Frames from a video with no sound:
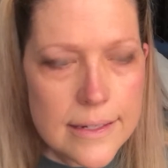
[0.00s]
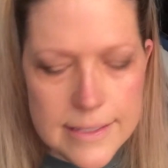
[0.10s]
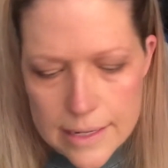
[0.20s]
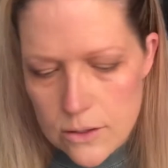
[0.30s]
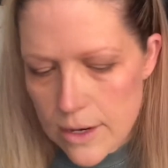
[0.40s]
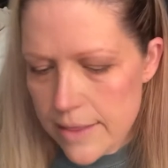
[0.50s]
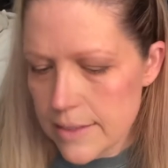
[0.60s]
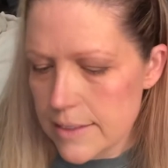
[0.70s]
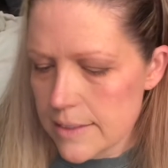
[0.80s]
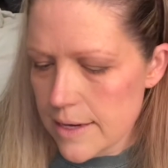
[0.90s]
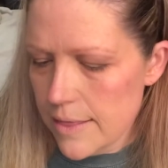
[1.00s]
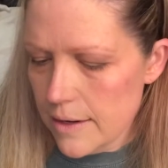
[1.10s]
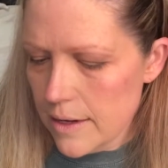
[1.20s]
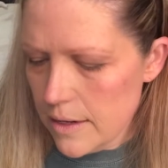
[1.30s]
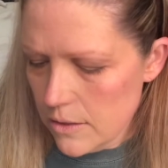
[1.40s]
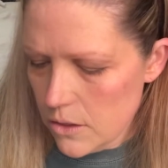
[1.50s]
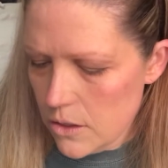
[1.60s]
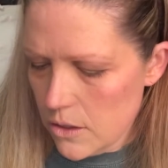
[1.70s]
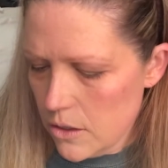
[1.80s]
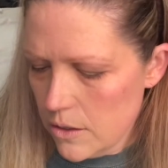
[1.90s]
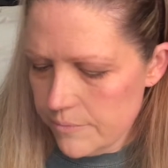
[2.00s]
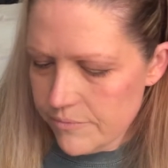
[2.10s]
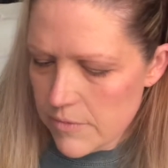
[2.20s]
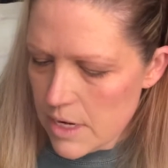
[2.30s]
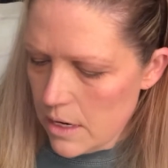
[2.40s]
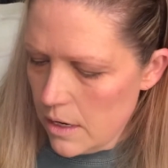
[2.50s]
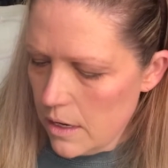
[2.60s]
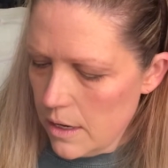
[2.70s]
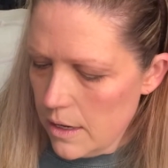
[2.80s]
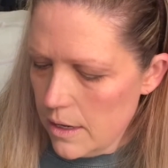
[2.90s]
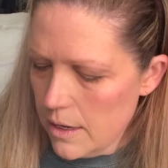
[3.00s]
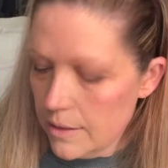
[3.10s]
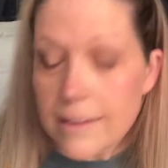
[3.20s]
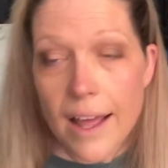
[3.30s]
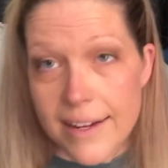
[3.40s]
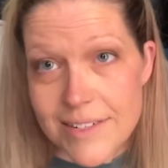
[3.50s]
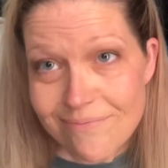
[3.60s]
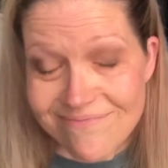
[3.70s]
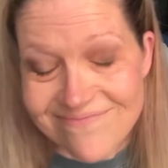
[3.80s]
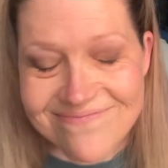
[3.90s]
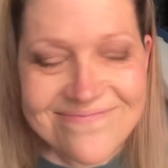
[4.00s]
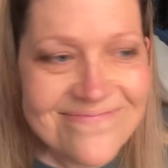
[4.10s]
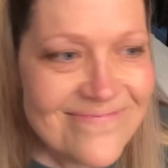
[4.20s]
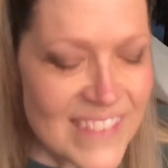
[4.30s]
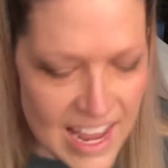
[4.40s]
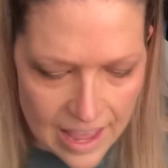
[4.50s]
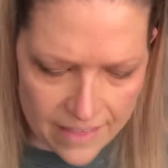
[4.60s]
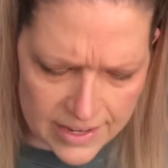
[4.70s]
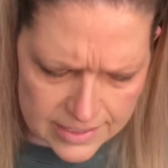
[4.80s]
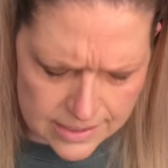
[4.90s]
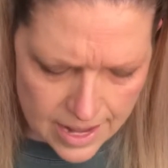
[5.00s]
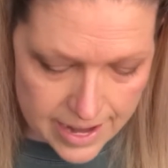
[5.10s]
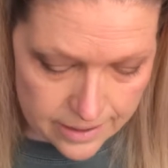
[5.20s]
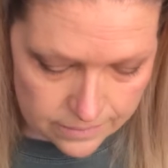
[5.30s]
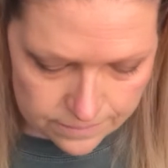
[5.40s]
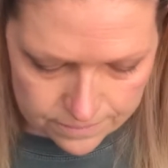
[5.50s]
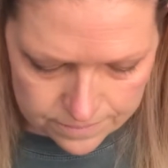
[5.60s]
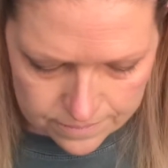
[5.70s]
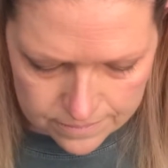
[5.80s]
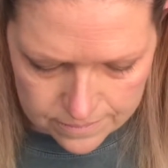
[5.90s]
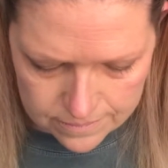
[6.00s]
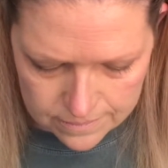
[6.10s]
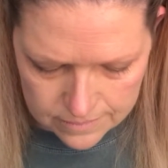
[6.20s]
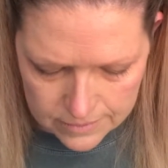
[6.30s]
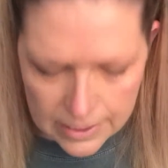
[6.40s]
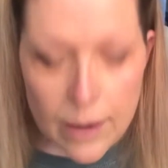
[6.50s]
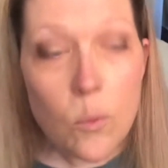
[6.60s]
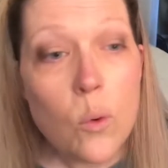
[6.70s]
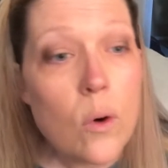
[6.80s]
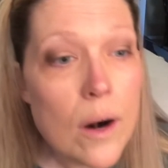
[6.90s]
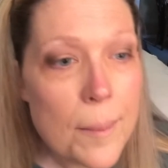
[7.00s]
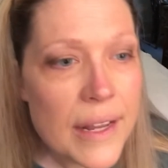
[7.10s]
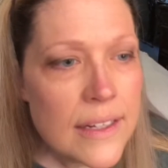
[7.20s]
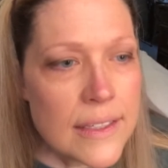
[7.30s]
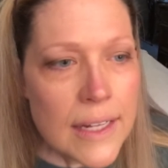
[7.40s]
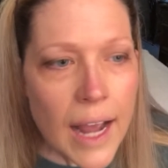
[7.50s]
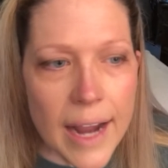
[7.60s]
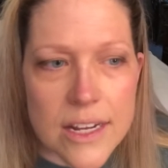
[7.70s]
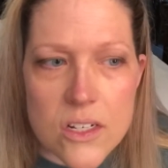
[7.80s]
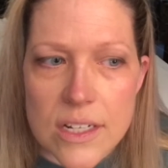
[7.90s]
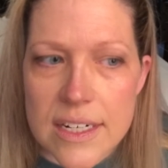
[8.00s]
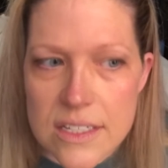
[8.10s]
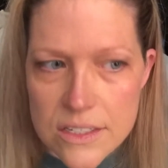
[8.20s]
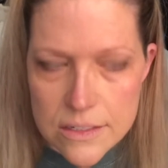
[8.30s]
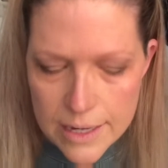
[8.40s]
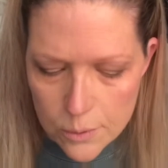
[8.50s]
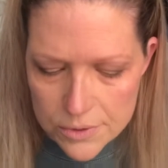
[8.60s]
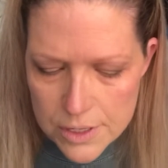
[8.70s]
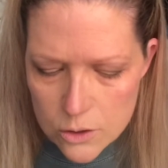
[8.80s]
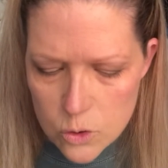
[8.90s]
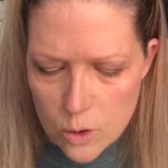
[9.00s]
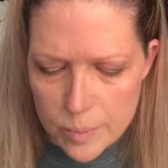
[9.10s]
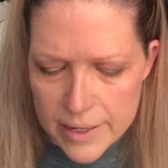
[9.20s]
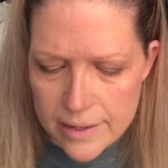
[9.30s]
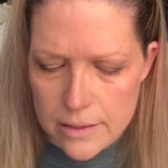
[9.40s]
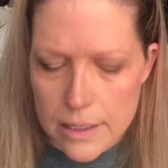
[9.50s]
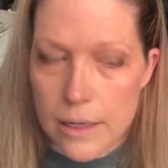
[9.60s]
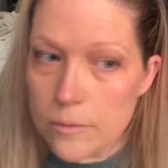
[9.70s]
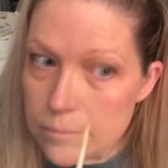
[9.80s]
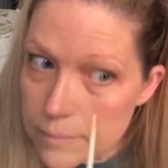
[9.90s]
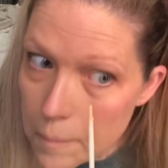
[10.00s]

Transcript: Concealer, and this is in the color light. I think it's light warm. I usually go with neutral, but you know,